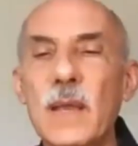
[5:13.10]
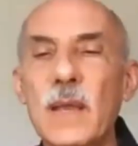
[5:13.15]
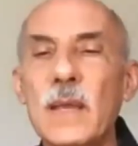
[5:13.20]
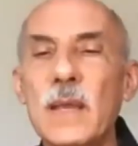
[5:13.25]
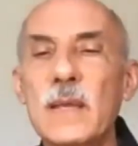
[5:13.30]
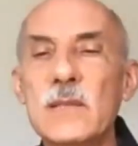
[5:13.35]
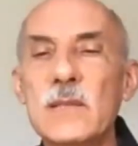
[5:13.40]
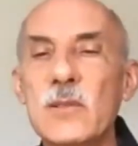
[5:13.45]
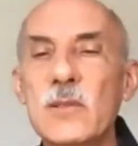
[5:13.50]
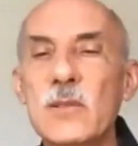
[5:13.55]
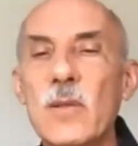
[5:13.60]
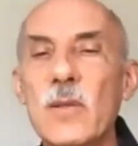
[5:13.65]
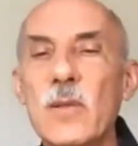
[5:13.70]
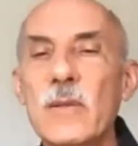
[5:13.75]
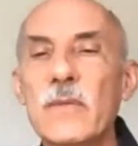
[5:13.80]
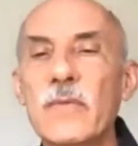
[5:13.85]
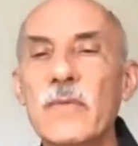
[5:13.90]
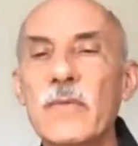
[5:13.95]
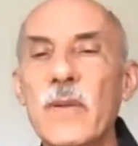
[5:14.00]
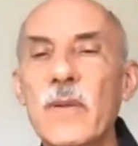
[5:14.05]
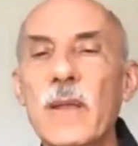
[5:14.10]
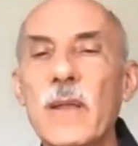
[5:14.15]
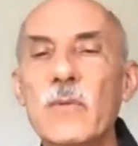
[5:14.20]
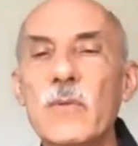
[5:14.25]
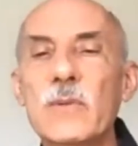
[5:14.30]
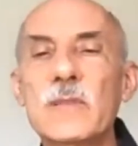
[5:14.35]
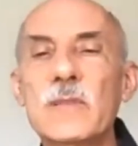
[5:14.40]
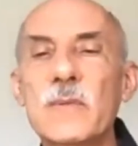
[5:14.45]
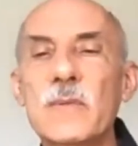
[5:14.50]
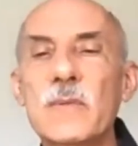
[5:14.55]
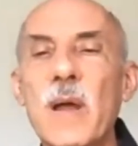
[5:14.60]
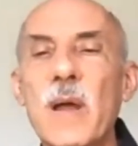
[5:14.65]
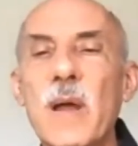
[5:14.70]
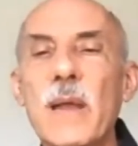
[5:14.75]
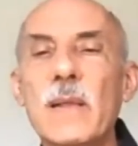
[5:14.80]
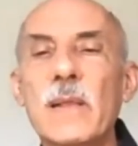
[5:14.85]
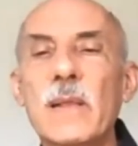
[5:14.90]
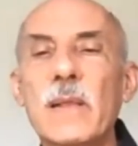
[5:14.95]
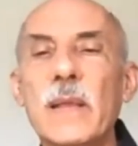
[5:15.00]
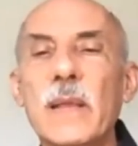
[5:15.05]
he saw that Frank was
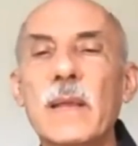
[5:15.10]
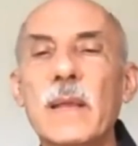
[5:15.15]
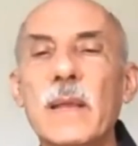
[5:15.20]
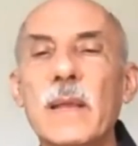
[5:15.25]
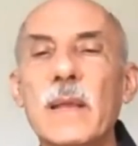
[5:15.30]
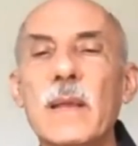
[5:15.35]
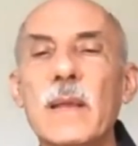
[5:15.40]
smiling,